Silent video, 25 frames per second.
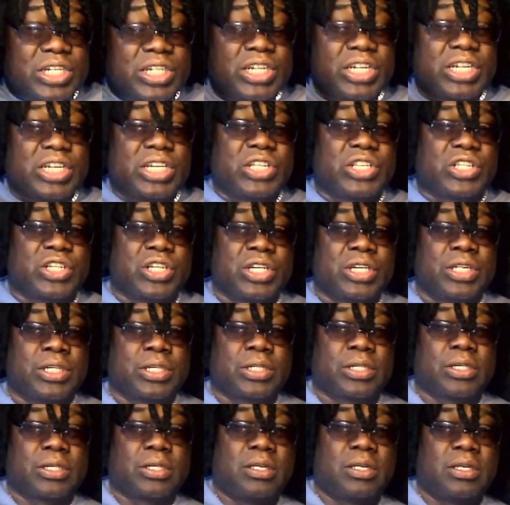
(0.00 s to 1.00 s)

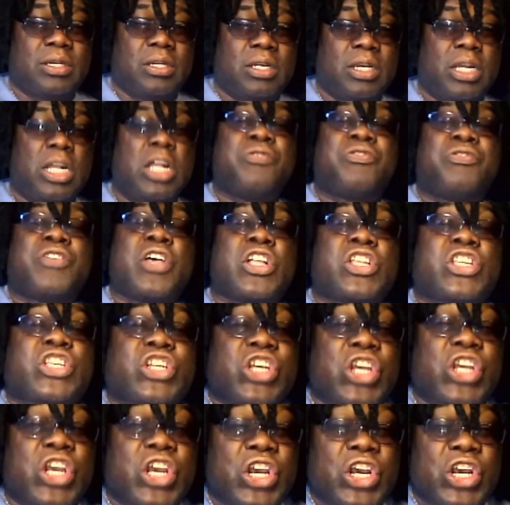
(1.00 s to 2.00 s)
teaches. The
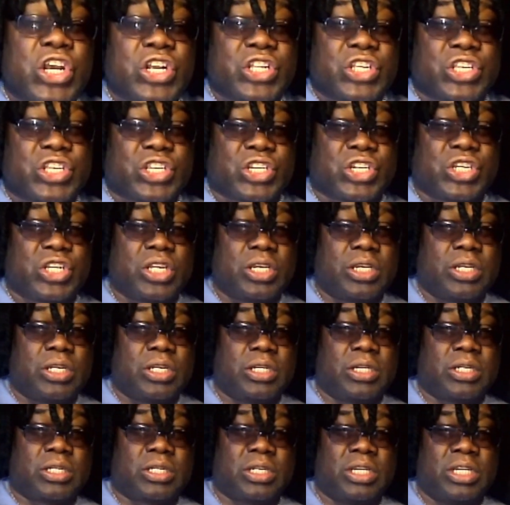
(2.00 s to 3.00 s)
church
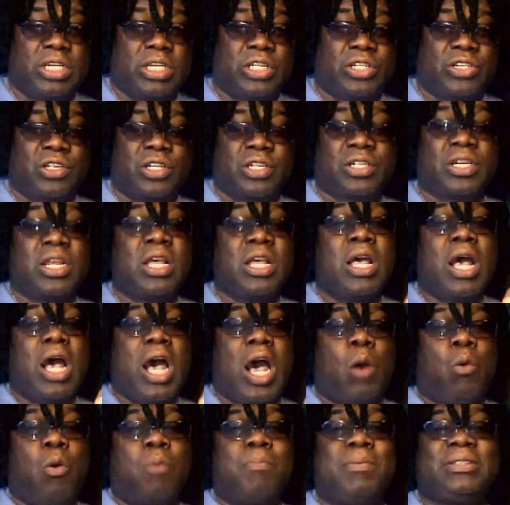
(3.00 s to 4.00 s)
teaches.
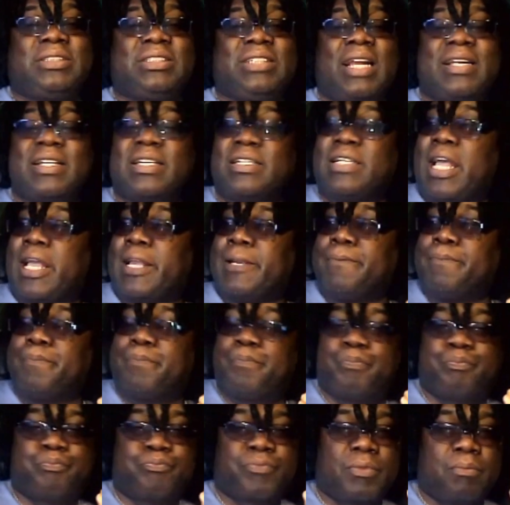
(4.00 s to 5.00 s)
I won't mention any
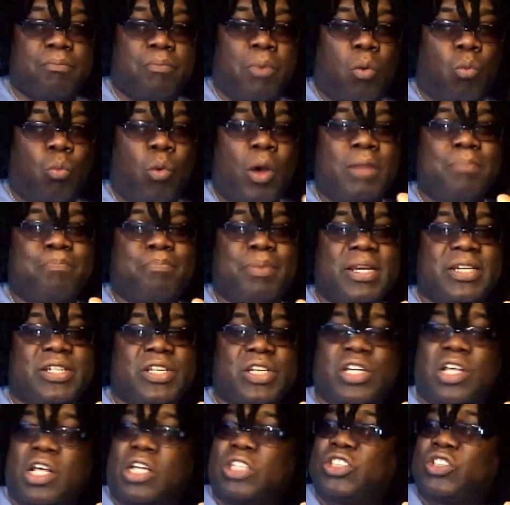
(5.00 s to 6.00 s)
name, but one
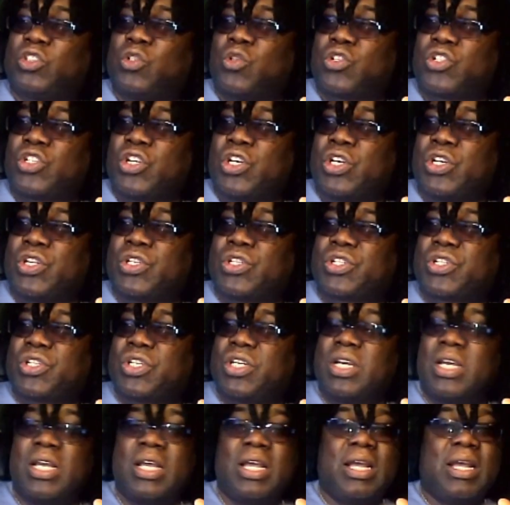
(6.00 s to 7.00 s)
Pentecostal
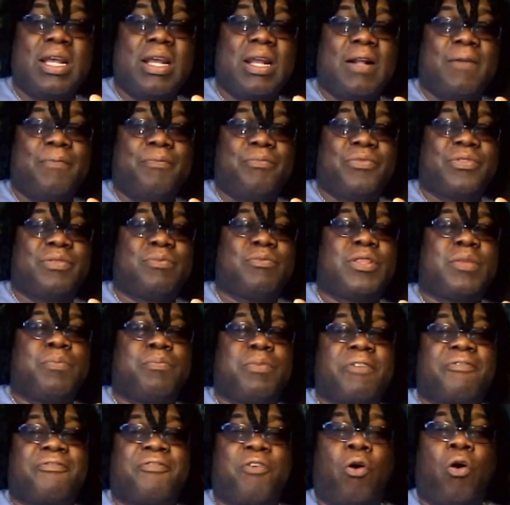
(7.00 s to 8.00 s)
church.
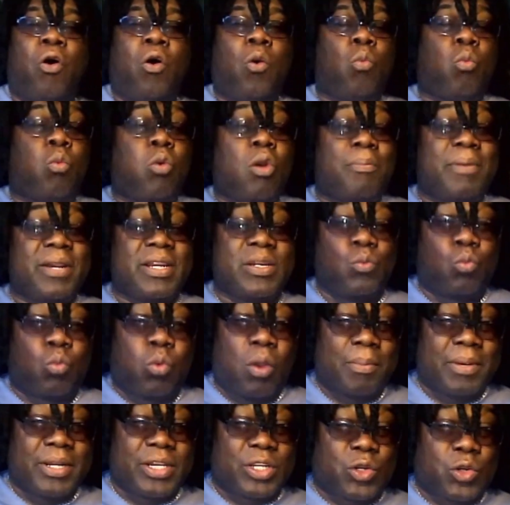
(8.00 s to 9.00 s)
Before,
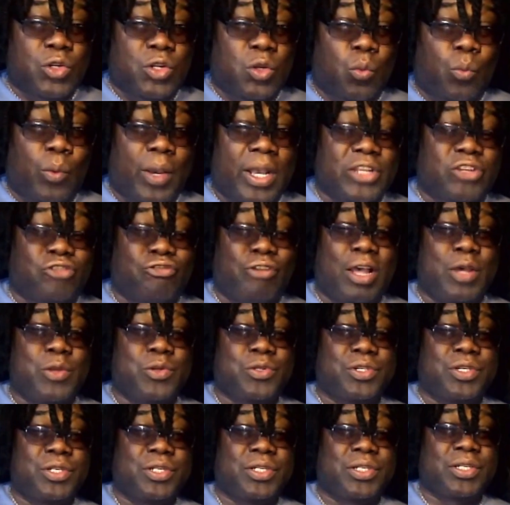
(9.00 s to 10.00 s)
women couldn't wear
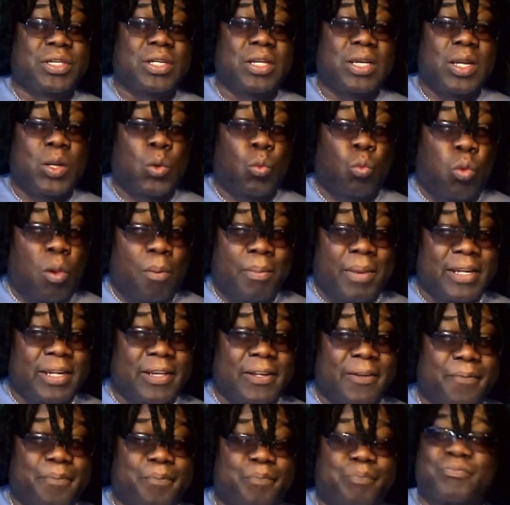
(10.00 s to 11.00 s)
trousers.
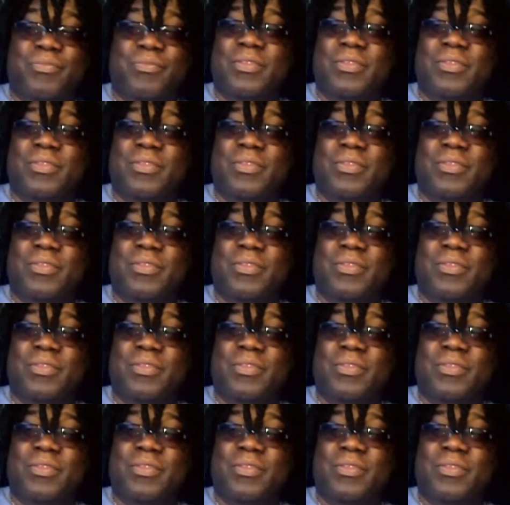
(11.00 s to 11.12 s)
Women